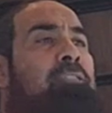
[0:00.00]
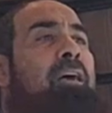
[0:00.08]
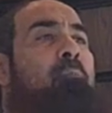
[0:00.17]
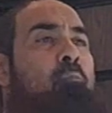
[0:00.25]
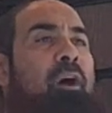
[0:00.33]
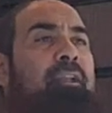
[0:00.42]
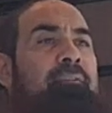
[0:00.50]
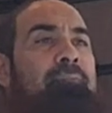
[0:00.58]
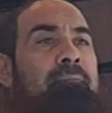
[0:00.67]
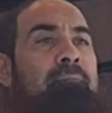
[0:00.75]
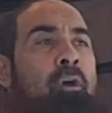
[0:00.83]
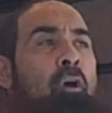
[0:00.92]
someone
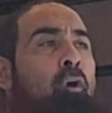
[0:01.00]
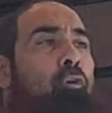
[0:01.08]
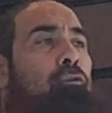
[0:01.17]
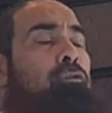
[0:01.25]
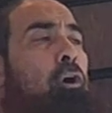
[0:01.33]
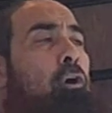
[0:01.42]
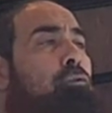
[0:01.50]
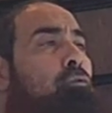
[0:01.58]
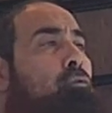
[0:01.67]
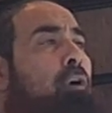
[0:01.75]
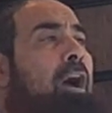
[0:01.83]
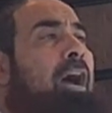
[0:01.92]
who talked
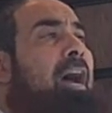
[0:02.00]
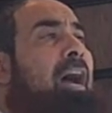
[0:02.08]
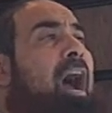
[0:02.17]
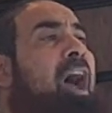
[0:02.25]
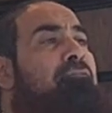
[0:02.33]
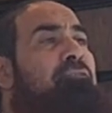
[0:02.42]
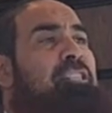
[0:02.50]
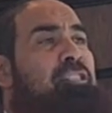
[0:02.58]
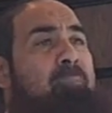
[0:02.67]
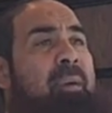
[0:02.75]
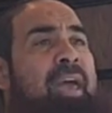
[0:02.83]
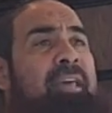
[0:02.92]
to an
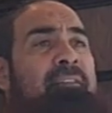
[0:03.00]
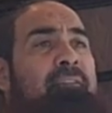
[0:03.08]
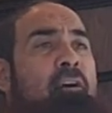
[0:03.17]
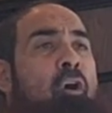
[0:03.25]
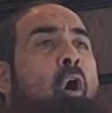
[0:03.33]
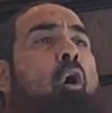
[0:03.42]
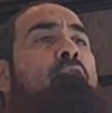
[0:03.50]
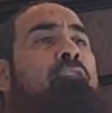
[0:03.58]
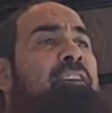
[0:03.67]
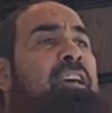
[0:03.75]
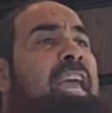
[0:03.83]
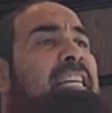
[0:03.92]
Irishman
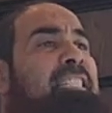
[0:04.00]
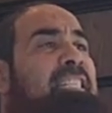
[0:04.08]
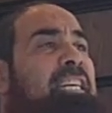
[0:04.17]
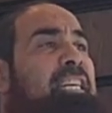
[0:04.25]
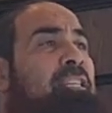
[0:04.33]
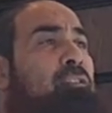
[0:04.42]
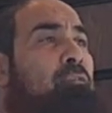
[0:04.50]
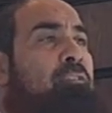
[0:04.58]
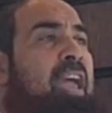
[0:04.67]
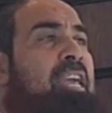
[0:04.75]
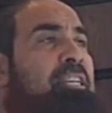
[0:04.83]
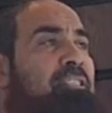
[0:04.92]
over 80 years of
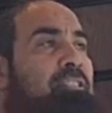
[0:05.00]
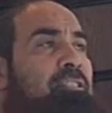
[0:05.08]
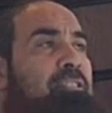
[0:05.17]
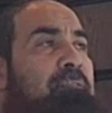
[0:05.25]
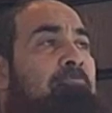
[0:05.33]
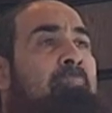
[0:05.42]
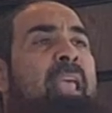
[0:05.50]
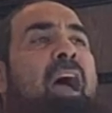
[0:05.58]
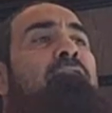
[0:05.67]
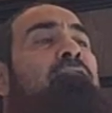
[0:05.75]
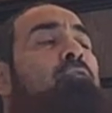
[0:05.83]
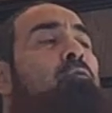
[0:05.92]
age,
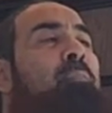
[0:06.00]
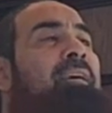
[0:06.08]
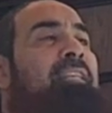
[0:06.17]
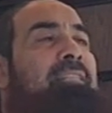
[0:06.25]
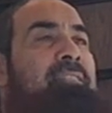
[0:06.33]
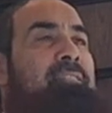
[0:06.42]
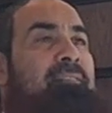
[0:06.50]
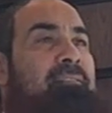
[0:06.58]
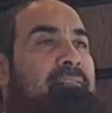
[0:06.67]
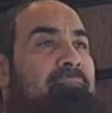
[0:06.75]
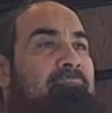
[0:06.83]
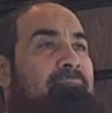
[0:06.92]
a few
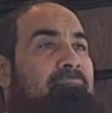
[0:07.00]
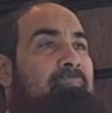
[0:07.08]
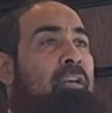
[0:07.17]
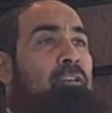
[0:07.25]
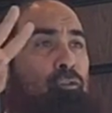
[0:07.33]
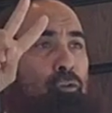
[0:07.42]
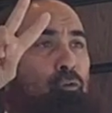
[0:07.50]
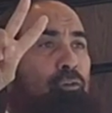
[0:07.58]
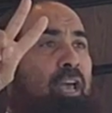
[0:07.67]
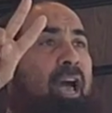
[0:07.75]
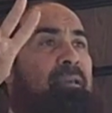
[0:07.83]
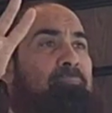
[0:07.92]
minutes, two
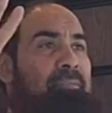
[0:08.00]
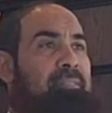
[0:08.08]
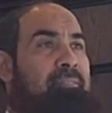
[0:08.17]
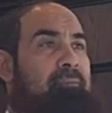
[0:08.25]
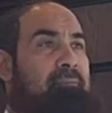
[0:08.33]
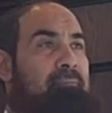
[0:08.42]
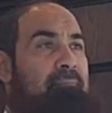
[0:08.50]
times.